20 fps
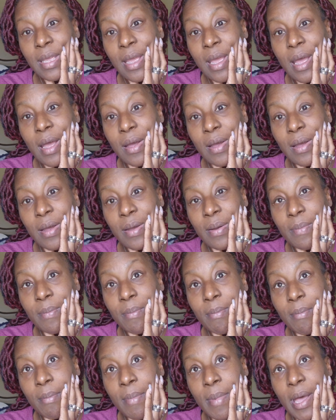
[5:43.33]

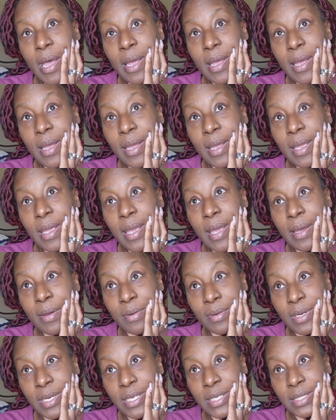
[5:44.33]
My
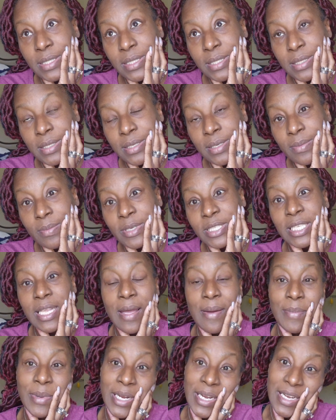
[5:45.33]
eldest was
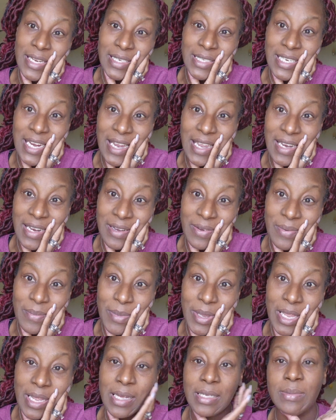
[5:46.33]
coming in, checking in on
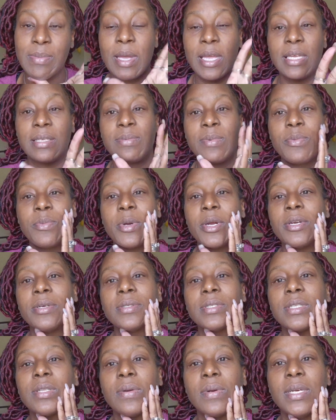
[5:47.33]
me because my husband works
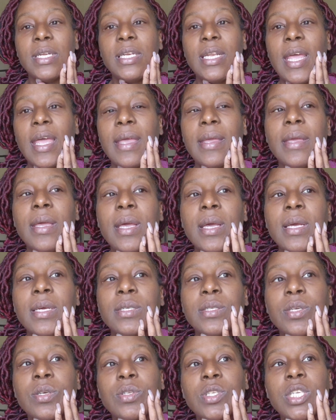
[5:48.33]
during the day.
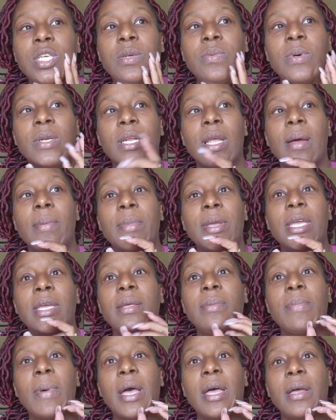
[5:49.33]
So she would come
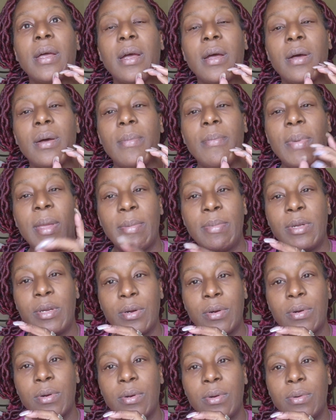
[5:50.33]
in. My baby
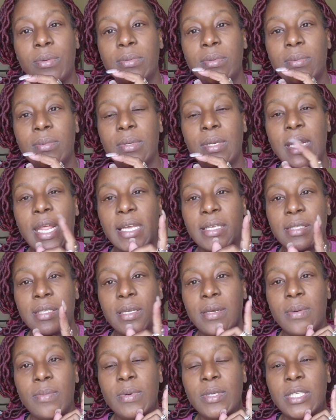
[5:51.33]
girl,
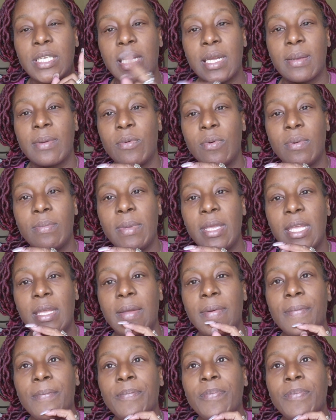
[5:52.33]
Nessa, would check on me.